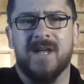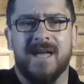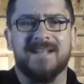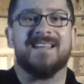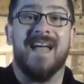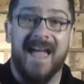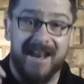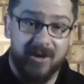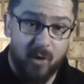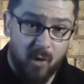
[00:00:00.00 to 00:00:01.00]
to
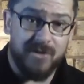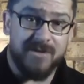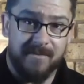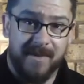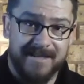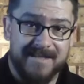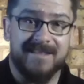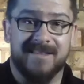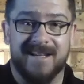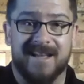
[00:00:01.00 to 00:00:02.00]
create and
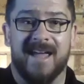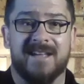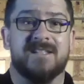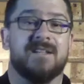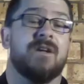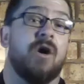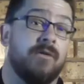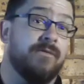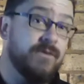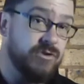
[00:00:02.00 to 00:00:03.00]
automate the
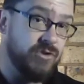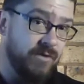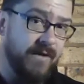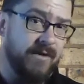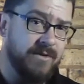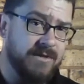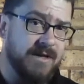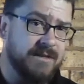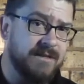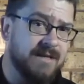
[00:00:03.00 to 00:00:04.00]
collection of
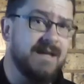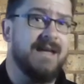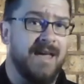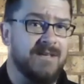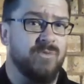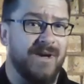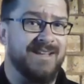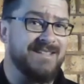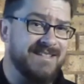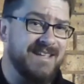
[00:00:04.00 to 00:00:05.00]
survey results,
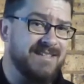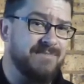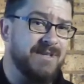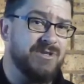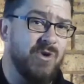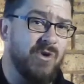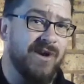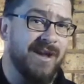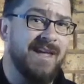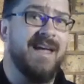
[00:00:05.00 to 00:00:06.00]
as well as assessment
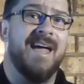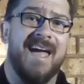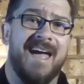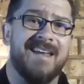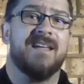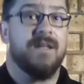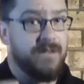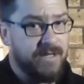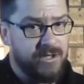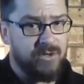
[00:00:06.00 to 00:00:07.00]
scoring
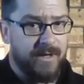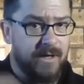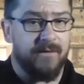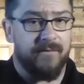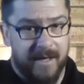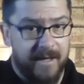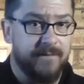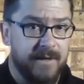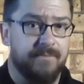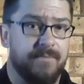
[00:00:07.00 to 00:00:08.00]
and the issuing
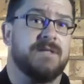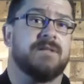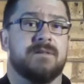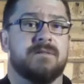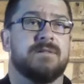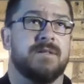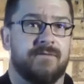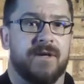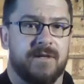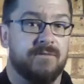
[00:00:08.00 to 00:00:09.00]
of a completion
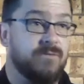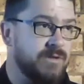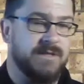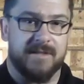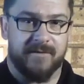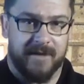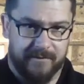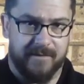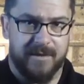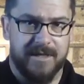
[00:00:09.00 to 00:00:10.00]
certificate or a
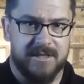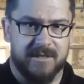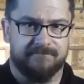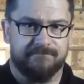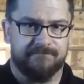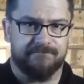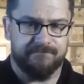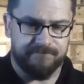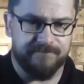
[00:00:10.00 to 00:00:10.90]
certificate of completion.